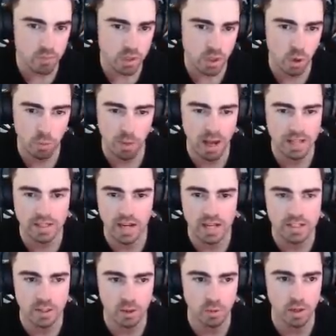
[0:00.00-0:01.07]
or Mike
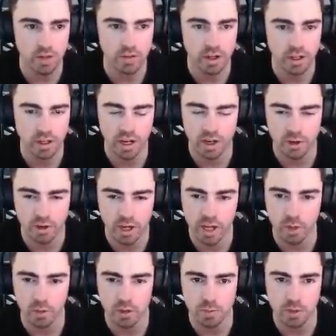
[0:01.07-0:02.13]
Tyson, or whatever. I don't
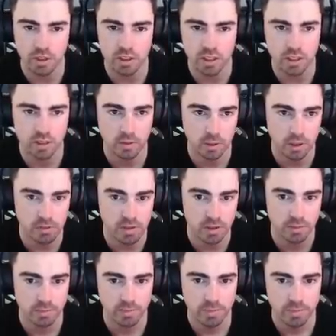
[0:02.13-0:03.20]
watch boxing. Whatever.
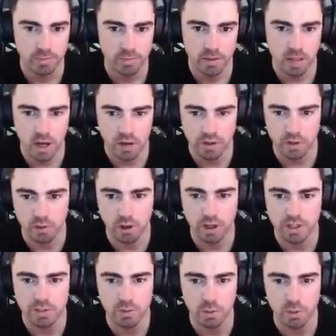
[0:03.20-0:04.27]
I don't think
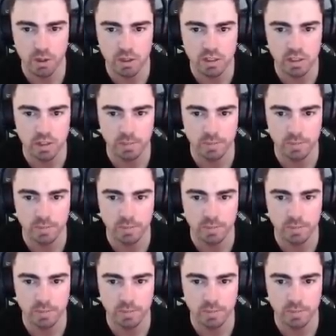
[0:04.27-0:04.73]
Rocky's a real boxer.